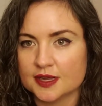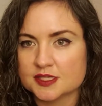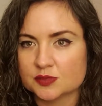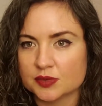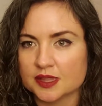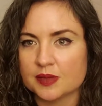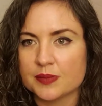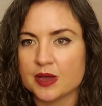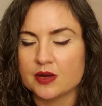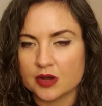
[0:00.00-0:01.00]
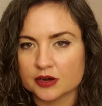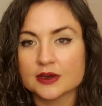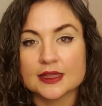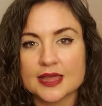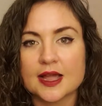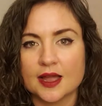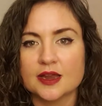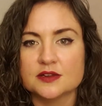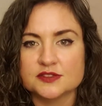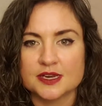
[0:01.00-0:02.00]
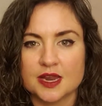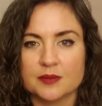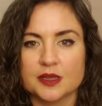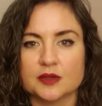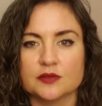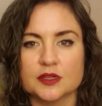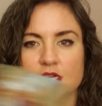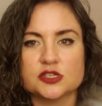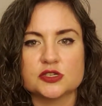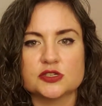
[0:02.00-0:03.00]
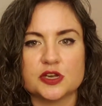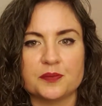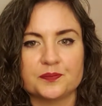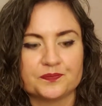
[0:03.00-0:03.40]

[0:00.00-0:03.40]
It's really about honoring that kind of dynamic and relationship.